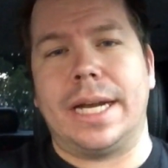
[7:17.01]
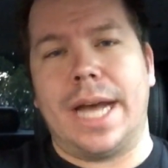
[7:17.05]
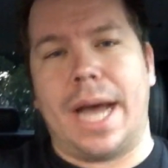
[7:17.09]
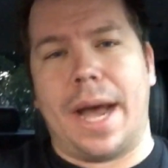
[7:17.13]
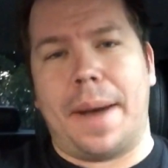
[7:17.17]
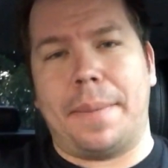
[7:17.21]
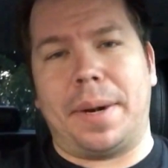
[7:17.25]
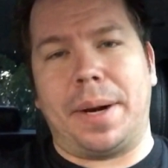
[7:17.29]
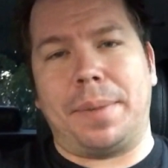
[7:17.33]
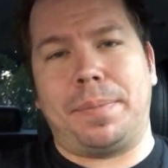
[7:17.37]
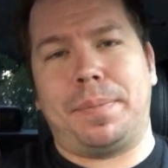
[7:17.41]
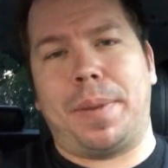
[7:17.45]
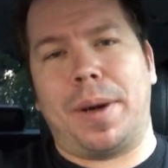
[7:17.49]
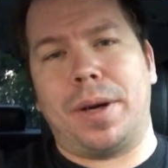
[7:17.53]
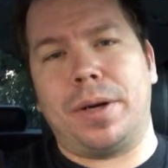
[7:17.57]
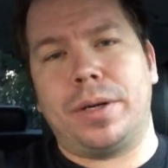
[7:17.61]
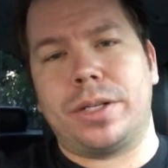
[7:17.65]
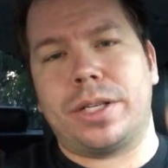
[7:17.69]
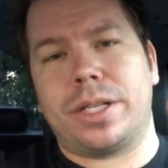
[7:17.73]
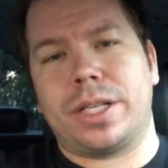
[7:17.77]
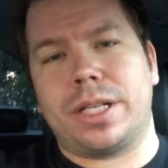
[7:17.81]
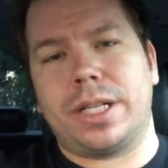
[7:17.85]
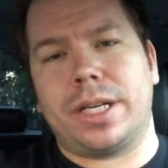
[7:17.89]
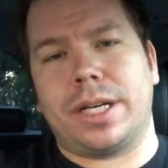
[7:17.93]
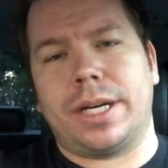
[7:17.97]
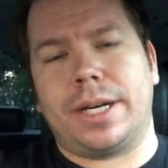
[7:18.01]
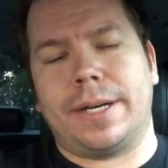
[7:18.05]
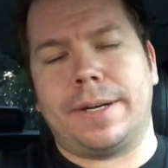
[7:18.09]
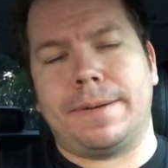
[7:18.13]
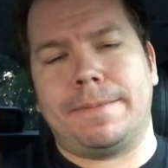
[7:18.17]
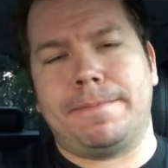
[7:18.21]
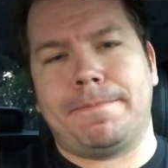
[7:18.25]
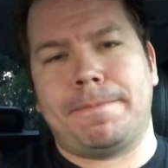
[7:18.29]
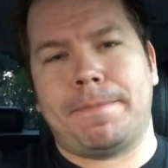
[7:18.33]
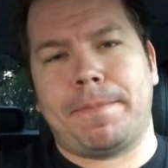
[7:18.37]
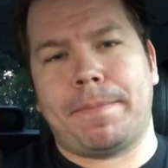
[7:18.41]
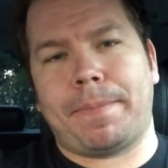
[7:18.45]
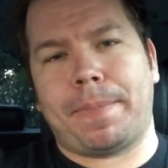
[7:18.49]
I'm gonna post
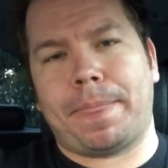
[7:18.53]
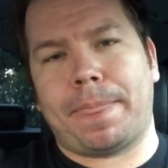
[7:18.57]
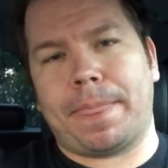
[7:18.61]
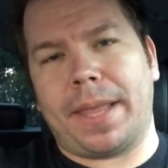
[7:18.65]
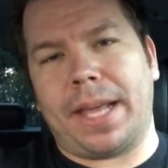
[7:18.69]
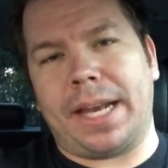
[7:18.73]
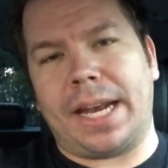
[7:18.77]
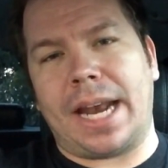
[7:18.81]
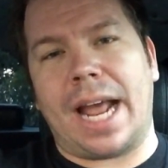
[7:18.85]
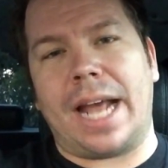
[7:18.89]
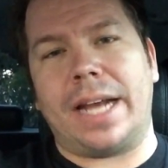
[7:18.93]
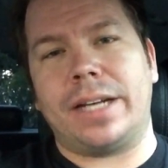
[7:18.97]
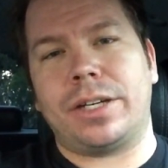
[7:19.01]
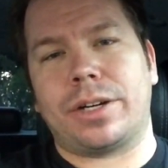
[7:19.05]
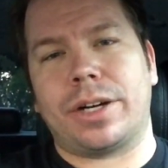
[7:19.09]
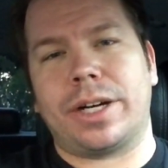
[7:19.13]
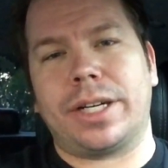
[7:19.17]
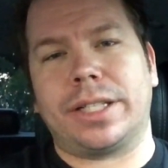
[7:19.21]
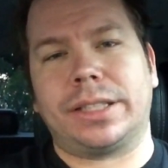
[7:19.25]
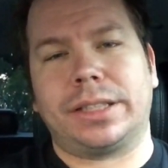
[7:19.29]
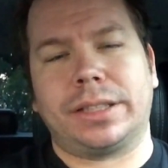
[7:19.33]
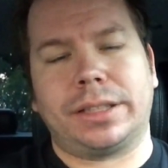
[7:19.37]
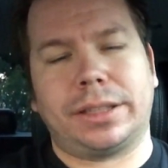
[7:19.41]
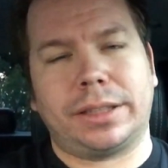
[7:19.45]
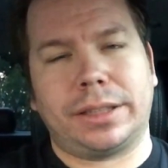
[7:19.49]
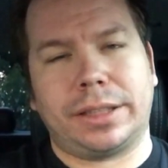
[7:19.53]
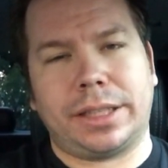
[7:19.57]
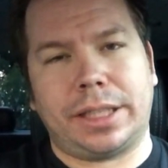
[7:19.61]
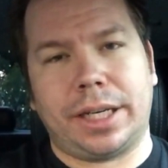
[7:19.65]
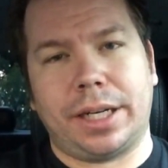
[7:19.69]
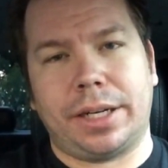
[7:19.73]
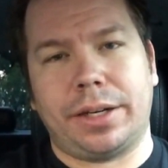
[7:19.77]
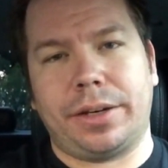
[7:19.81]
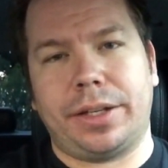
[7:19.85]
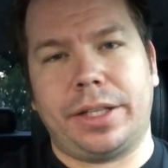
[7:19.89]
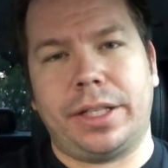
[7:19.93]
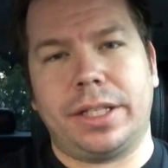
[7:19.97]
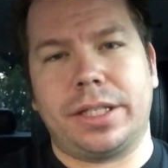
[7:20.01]
an address
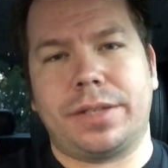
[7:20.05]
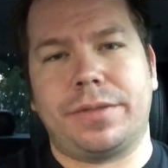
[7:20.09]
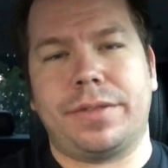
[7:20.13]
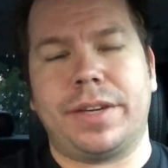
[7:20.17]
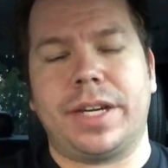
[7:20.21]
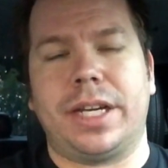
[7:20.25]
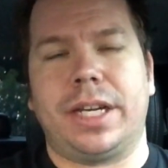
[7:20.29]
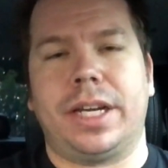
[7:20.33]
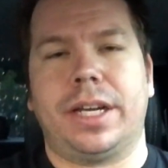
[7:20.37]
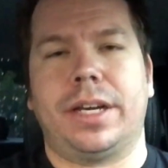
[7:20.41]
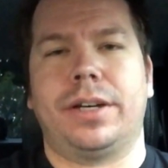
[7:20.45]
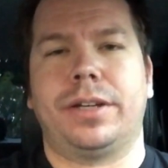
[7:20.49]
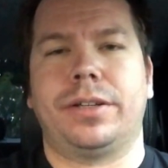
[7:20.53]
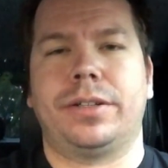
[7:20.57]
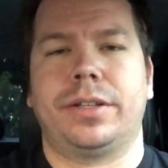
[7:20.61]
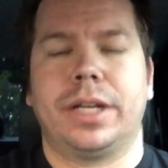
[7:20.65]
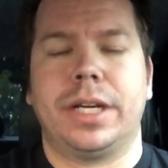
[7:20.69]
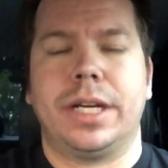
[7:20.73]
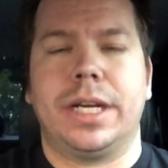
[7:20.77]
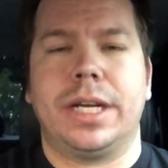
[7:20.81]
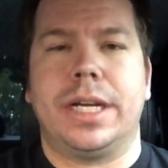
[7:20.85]
here in this video,